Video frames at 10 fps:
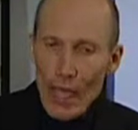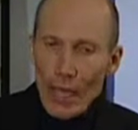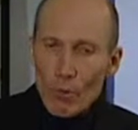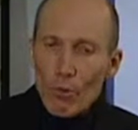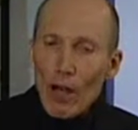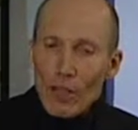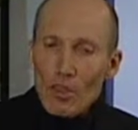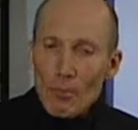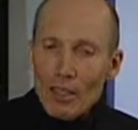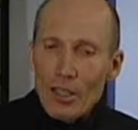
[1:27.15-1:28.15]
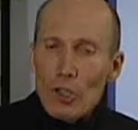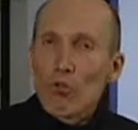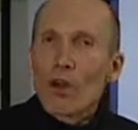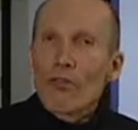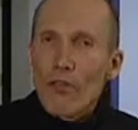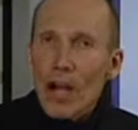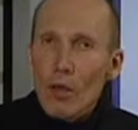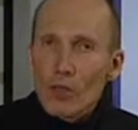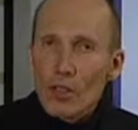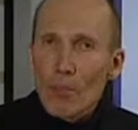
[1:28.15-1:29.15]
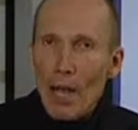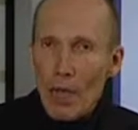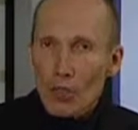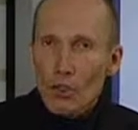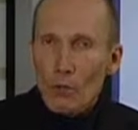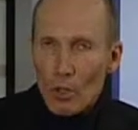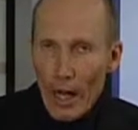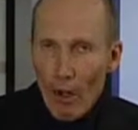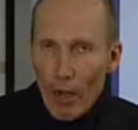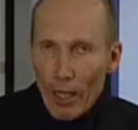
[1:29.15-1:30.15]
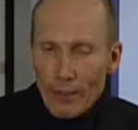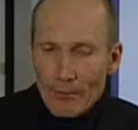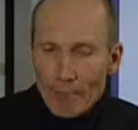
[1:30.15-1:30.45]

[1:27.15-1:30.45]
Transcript: at approximately 1,000 miles per hour.